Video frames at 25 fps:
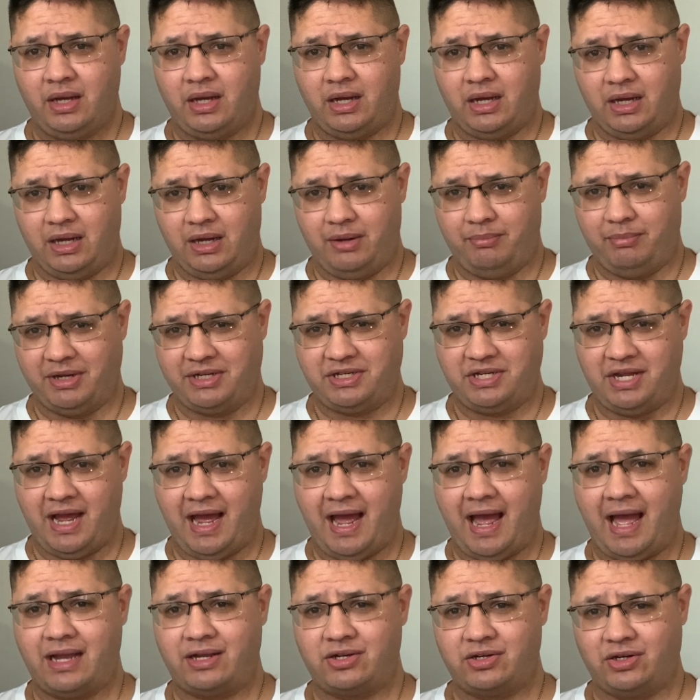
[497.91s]

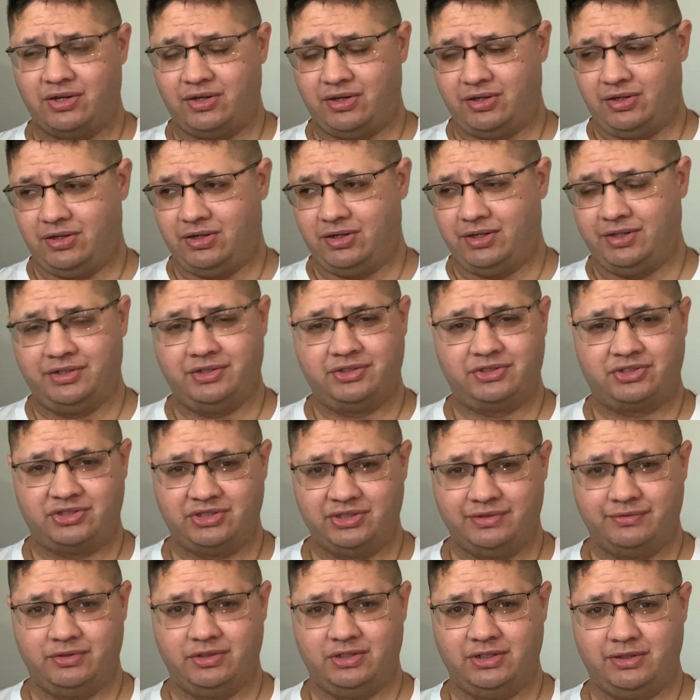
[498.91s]
attack on
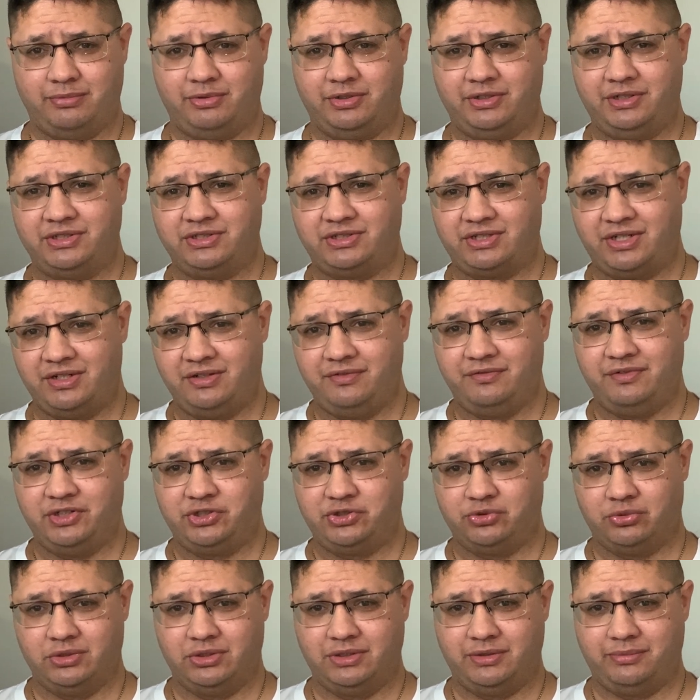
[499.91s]
civil liberties,
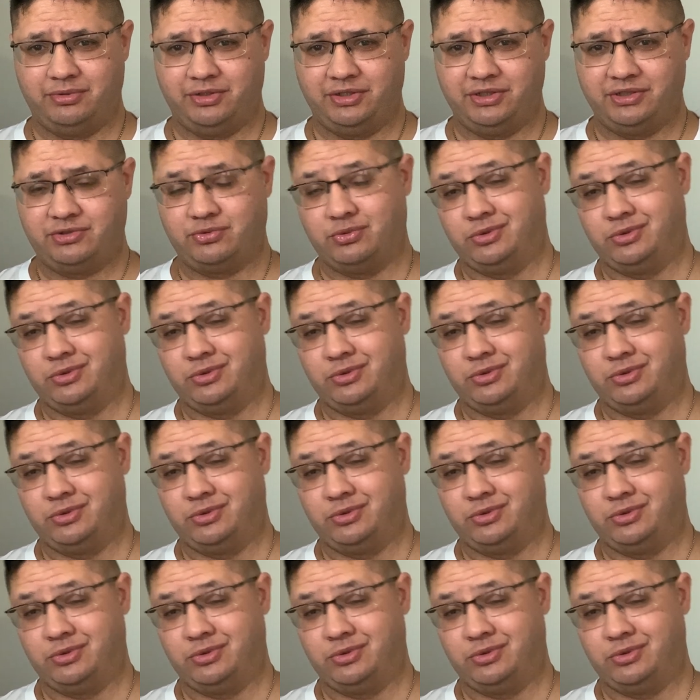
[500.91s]
individual liberties.